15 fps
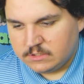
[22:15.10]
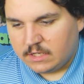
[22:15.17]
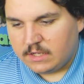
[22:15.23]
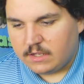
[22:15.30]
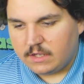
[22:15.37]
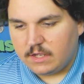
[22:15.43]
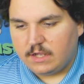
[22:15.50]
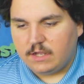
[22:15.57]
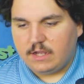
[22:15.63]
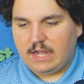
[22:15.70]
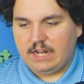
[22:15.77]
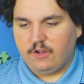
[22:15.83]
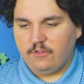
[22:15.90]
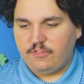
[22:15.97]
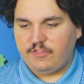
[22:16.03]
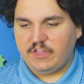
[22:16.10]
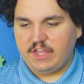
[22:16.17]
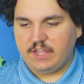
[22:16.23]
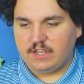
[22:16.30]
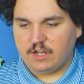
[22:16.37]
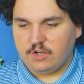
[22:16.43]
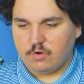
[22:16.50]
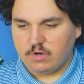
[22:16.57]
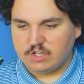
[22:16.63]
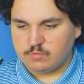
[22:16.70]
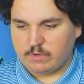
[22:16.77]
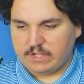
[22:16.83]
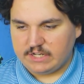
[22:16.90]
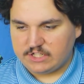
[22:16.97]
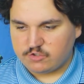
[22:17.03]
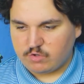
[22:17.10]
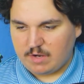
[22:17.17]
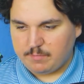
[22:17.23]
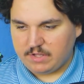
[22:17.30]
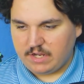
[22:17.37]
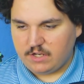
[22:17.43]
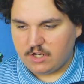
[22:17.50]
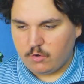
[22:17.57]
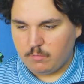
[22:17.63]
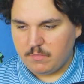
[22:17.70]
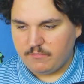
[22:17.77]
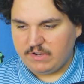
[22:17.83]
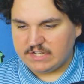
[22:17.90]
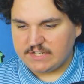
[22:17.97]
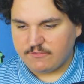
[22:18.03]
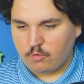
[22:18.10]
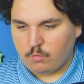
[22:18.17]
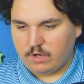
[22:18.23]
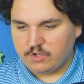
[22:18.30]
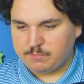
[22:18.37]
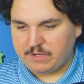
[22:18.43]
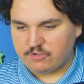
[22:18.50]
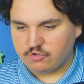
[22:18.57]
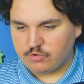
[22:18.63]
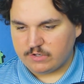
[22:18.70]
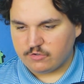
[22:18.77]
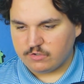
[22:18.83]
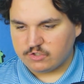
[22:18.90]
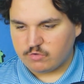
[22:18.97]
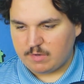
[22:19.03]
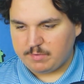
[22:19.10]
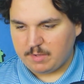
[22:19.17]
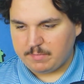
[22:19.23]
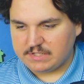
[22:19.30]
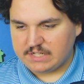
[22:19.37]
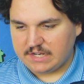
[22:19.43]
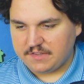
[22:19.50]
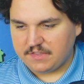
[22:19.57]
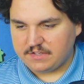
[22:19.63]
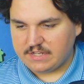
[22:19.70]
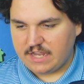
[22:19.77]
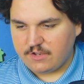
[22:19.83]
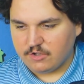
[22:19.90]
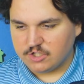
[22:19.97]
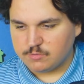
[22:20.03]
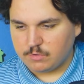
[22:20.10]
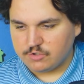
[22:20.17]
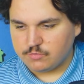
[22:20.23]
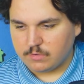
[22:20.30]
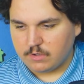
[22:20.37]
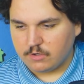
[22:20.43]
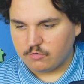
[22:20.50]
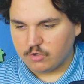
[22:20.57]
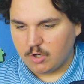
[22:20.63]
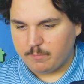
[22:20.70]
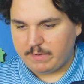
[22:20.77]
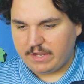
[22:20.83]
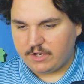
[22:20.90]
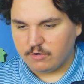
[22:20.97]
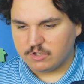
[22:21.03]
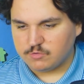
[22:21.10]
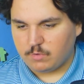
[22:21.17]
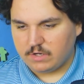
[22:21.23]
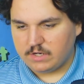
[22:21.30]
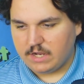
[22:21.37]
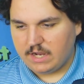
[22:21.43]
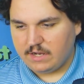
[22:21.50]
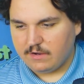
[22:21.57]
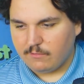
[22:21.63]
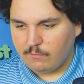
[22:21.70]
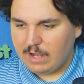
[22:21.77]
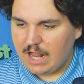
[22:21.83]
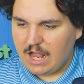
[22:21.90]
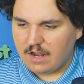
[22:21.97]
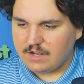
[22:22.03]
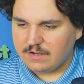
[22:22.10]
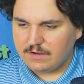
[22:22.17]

I don't think Honora is winning a screenplay. No movie has ever won picture, director, and screenplay besides The Daniels, which were a group. Baker is one guy. Well,